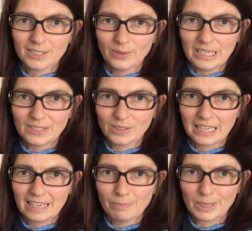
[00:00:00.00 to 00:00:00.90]
So he's going
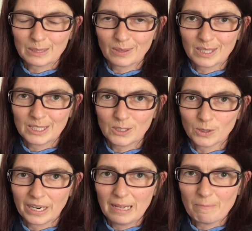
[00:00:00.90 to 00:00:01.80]
to help us with the
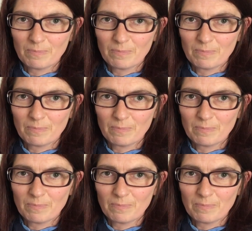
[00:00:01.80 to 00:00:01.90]
story.